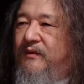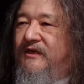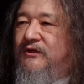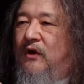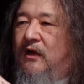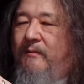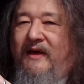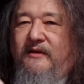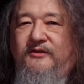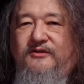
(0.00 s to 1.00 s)
We can talk
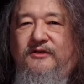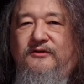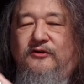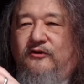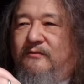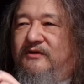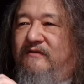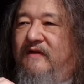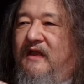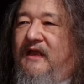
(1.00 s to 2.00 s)
about it just in terms of,